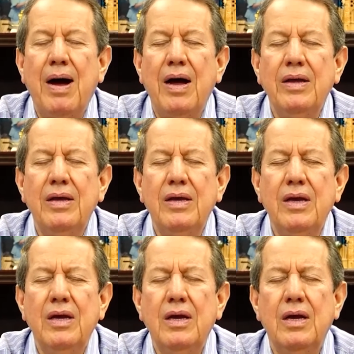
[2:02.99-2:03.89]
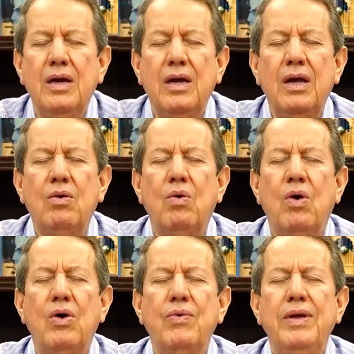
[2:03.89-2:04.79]
Father,
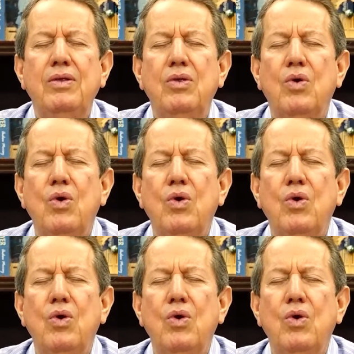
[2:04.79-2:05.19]
I pray